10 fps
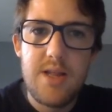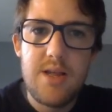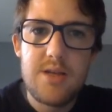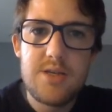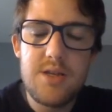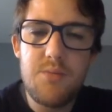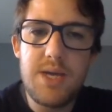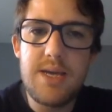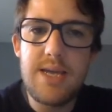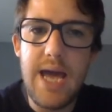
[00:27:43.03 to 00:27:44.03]
so that we
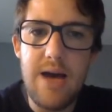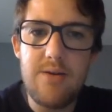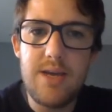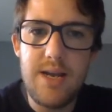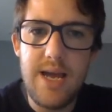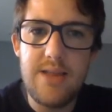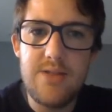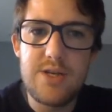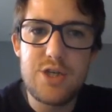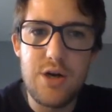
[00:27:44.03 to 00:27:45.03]
can calculate
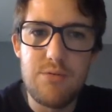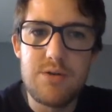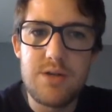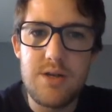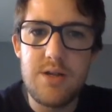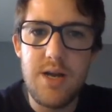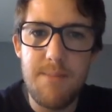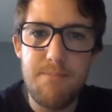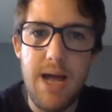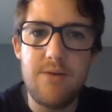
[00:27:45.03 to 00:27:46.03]
the total
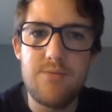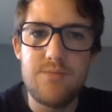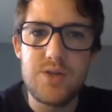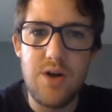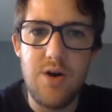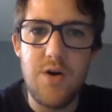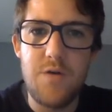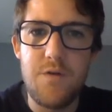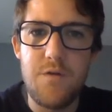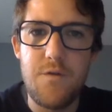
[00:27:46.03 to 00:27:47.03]
amount
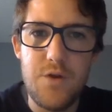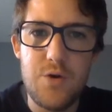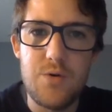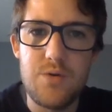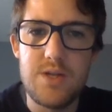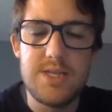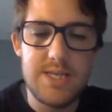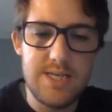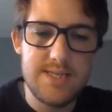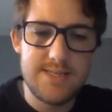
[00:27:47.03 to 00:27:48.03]
of fuel that
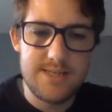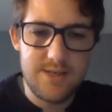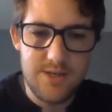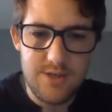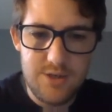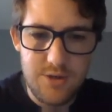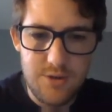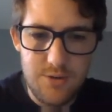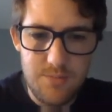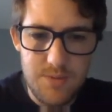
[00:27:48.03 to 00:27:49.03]
is
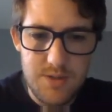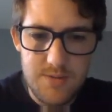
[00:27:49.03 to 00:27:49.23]
consumed.